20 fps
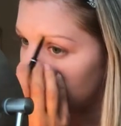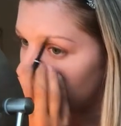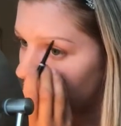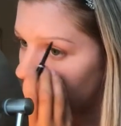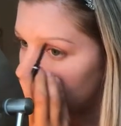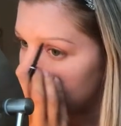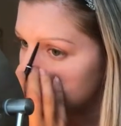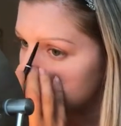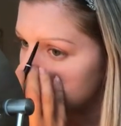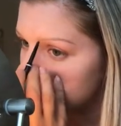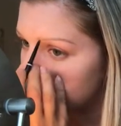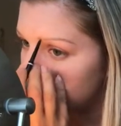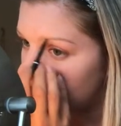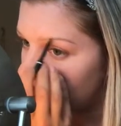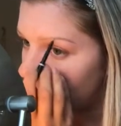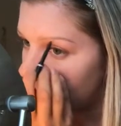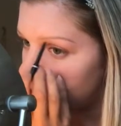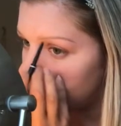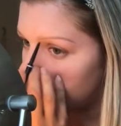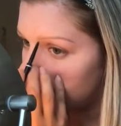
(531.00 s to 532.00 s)

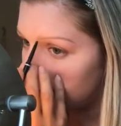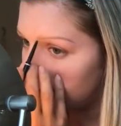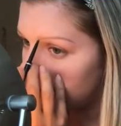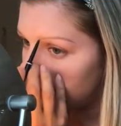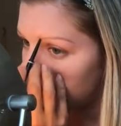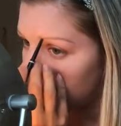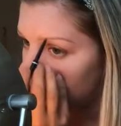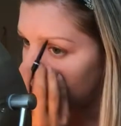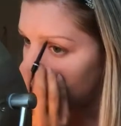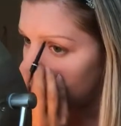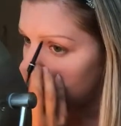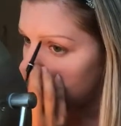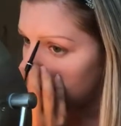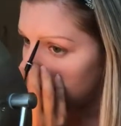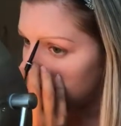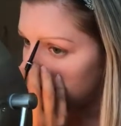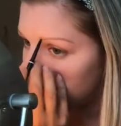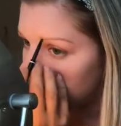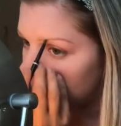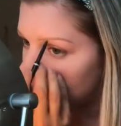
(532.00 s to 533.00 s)
whatsoever
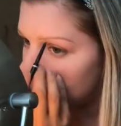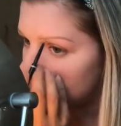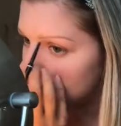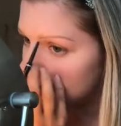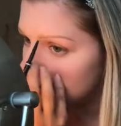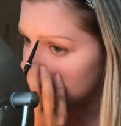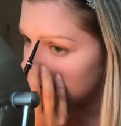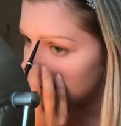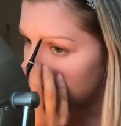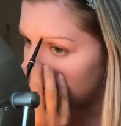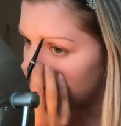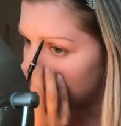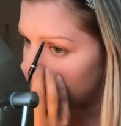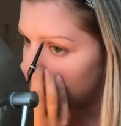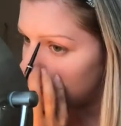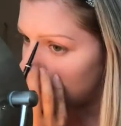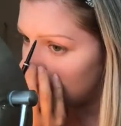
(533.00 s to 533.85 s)
in my stuff,